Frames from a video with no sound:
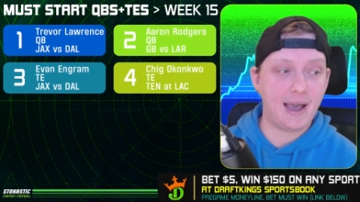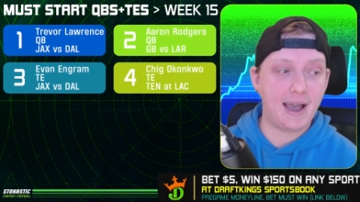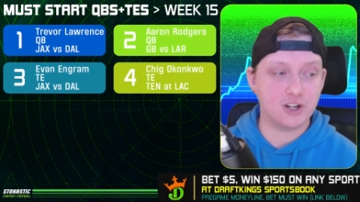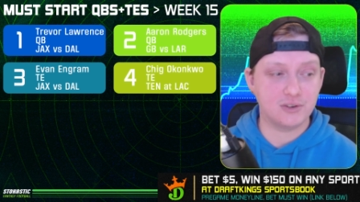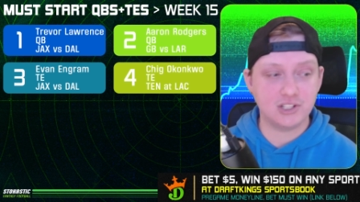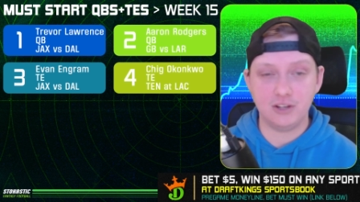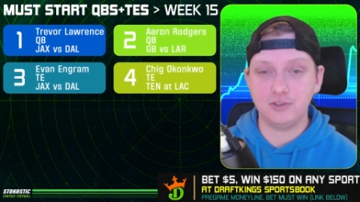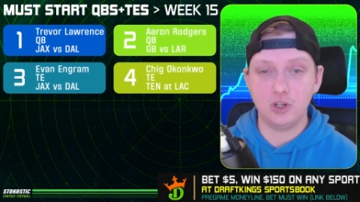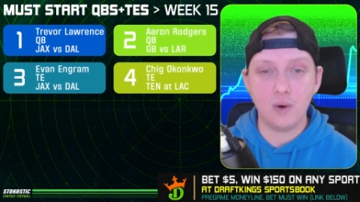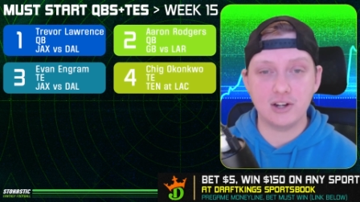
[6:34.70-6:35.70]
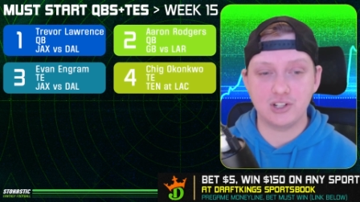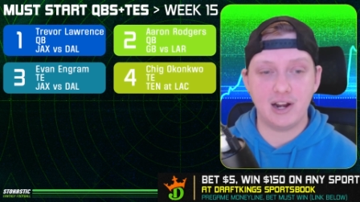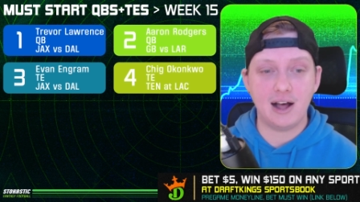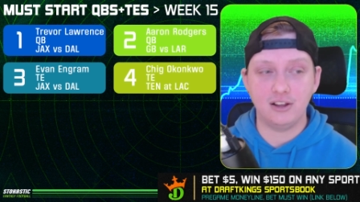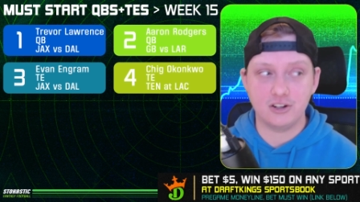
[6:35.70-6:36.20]
actually receive two hundred
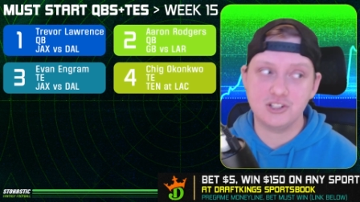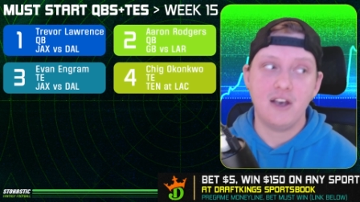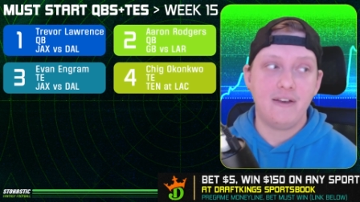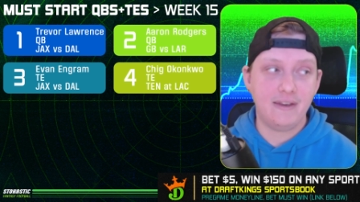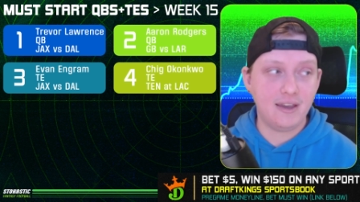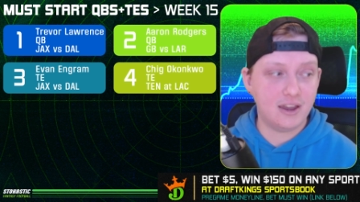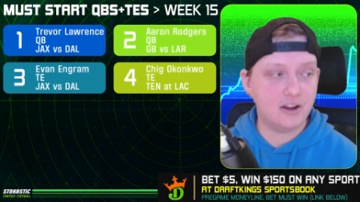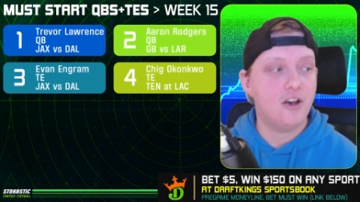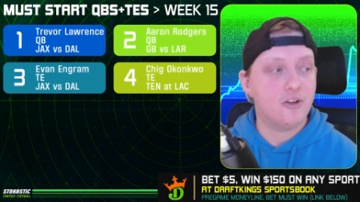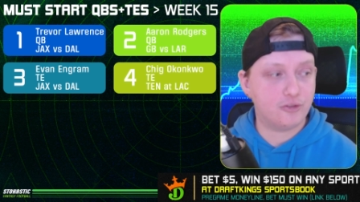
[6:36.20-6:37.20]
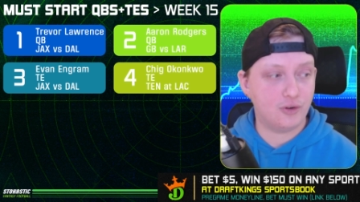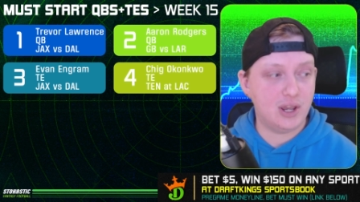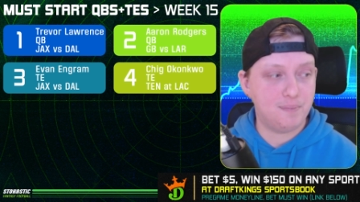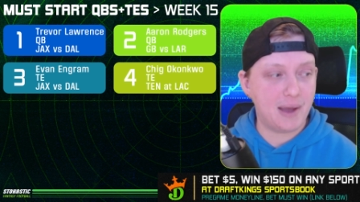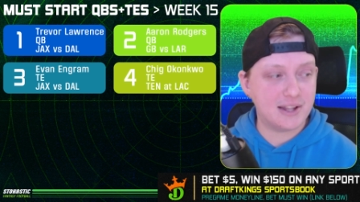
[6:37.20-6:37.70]
dollars in
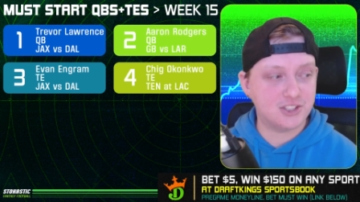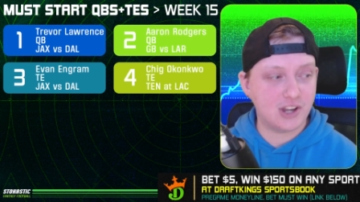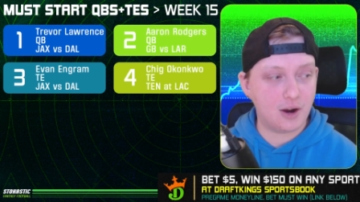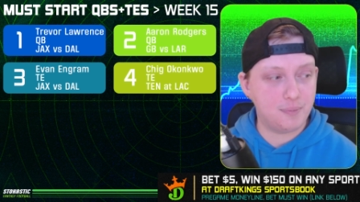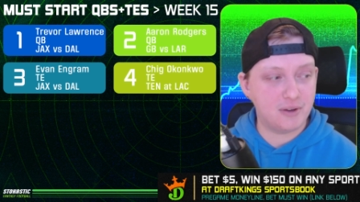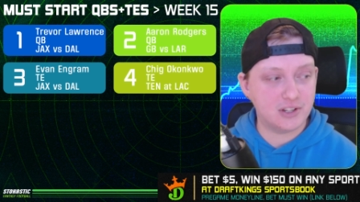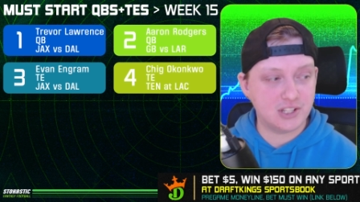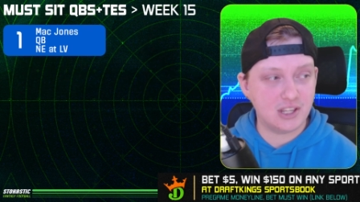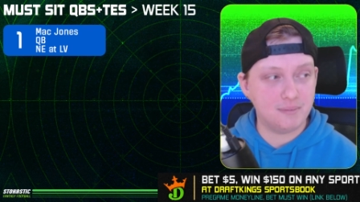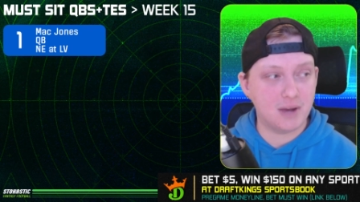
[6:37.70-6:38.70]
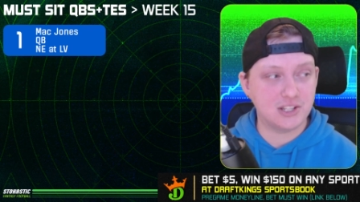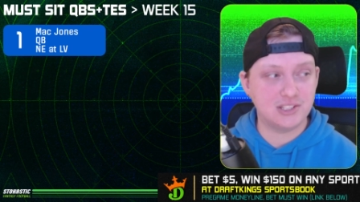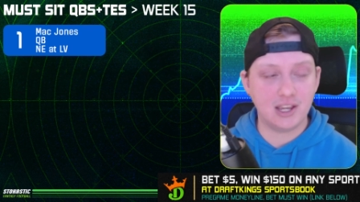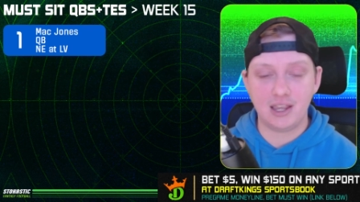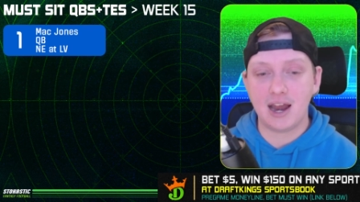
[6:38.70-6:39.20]
free bets. So now we pivot to the
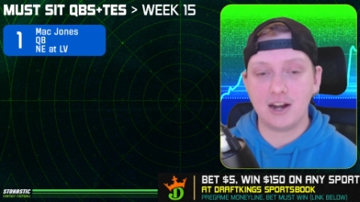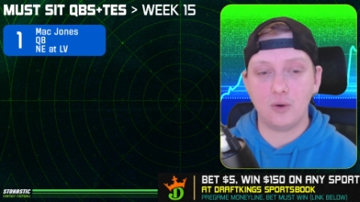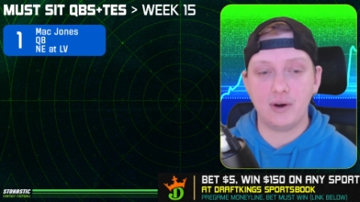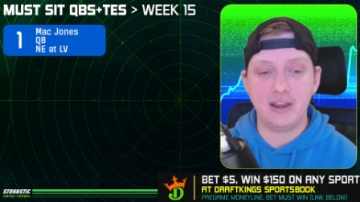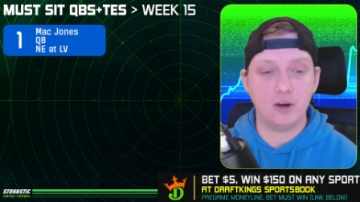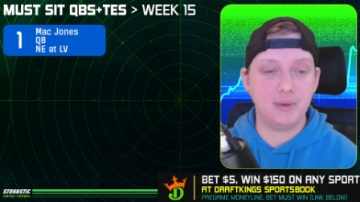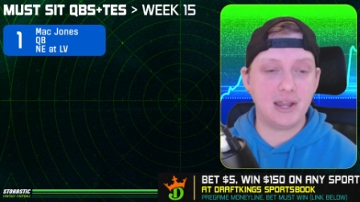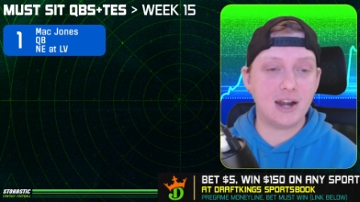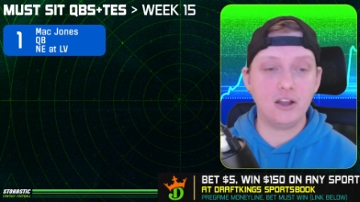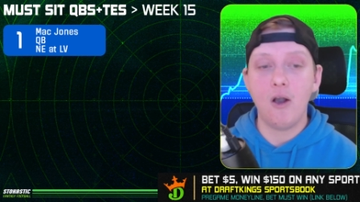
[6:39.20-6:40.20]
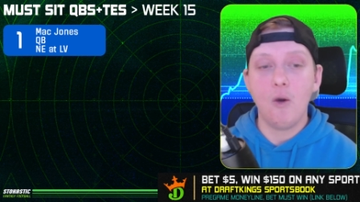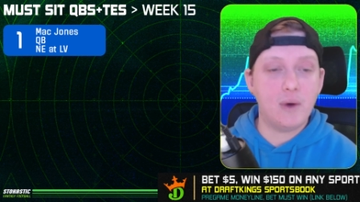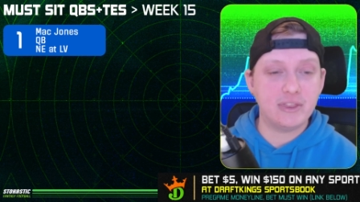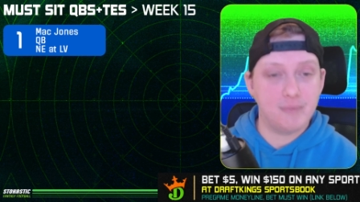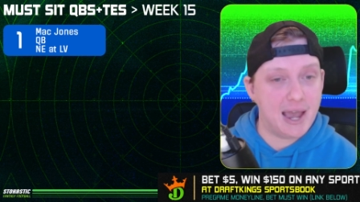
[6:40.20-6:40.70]
must-sit category here, beginning
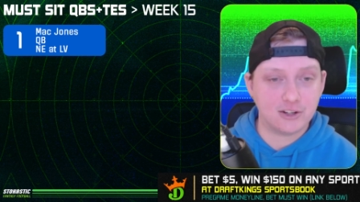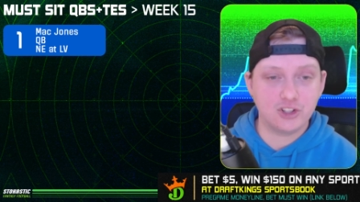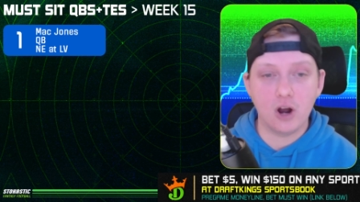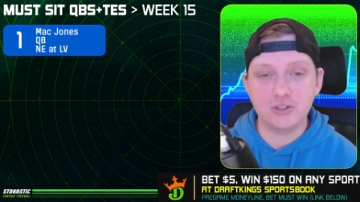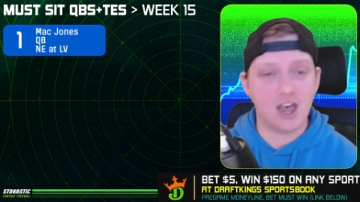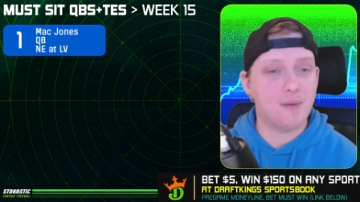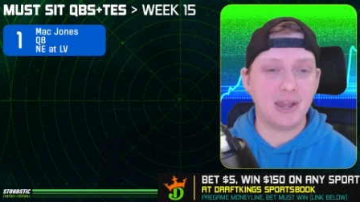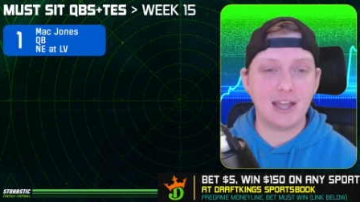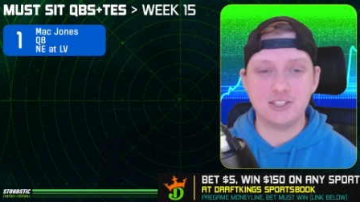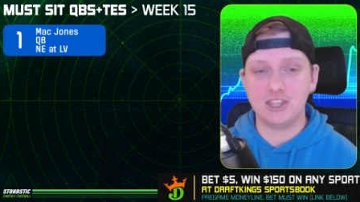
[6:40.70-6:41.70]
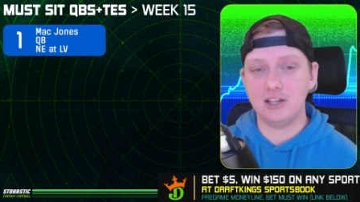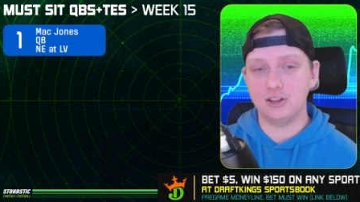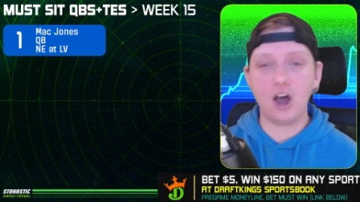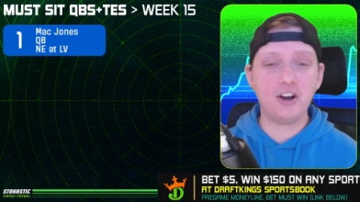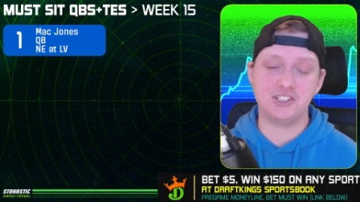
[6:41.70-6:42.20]
with Mac Jones up against the
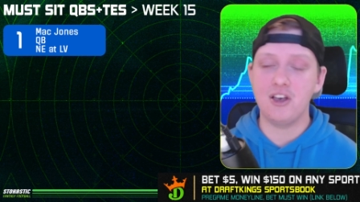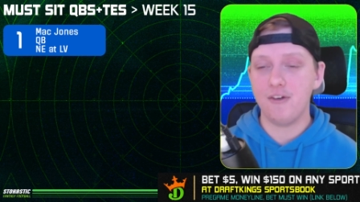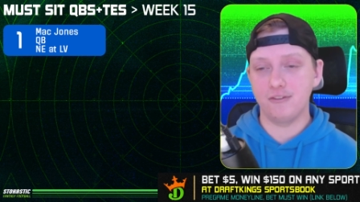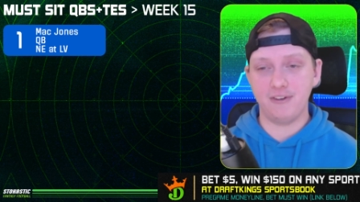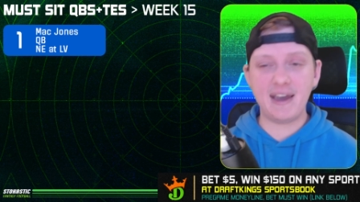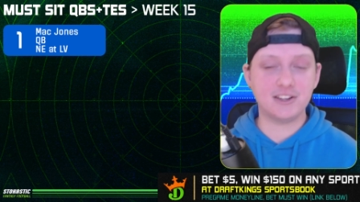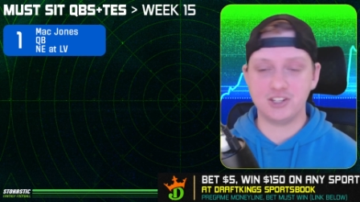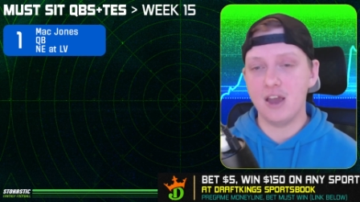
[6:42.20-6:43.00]
Las Vegas